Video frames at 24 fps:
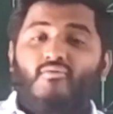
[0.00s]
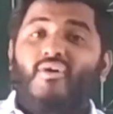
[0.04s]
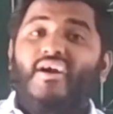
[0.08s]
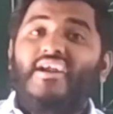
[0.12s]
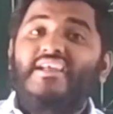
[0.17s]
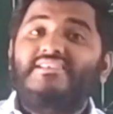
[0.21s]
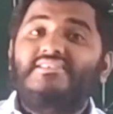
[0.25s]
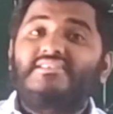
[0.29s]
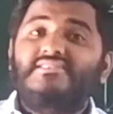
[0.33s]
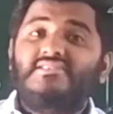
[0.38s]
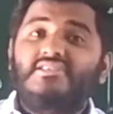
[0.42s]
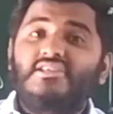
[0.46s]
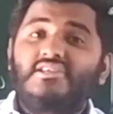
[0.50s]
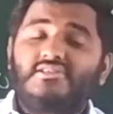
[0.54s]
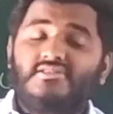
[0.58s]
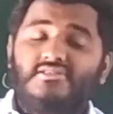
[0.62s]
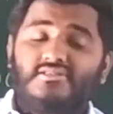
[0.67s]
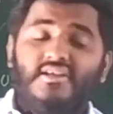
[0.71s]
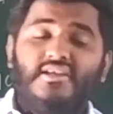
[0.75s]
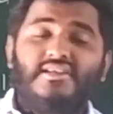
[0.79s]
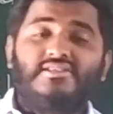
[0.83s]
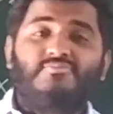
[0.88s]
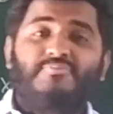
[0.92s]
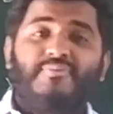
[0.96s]
What is this
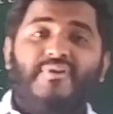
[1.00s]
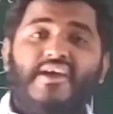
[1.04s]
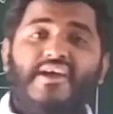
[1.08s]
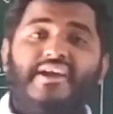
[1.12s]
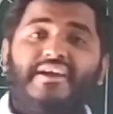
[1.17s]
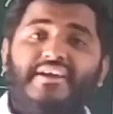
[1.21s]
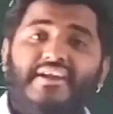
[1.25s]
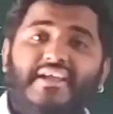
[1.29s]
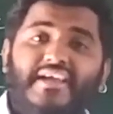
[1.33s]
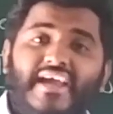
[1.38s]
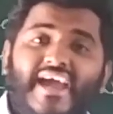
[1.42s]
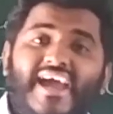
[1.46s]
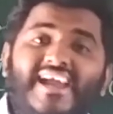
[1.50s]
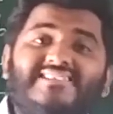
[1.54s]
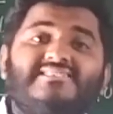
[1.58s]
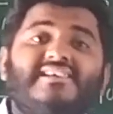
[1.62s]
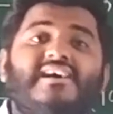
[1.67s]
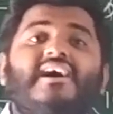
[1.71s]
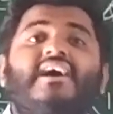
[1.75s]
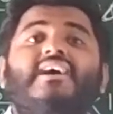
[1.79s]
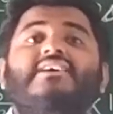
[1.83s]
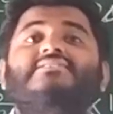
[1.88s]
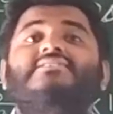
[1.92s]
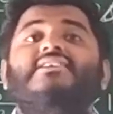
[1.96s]
3 sphere
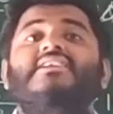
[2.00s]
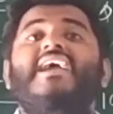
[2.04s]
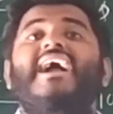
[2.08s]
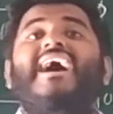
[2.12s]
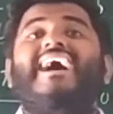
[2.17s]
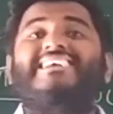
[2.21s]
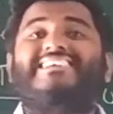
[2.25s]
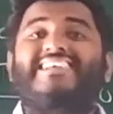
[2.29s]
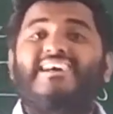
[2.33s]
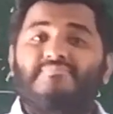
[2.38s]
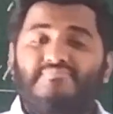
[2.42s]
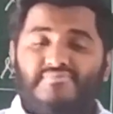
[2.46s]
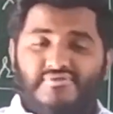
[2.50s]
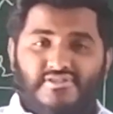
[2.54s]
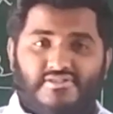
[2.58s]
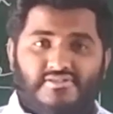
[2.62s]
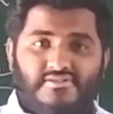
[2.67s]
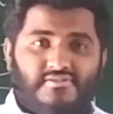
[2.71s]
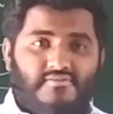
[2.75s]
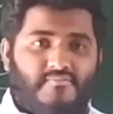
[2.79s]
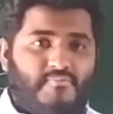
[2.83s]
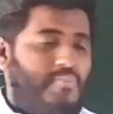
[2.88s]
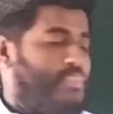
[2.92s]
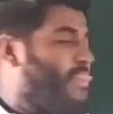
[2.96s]
indicates? 3
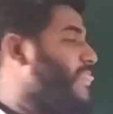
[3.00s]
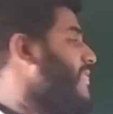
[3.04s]
atoms.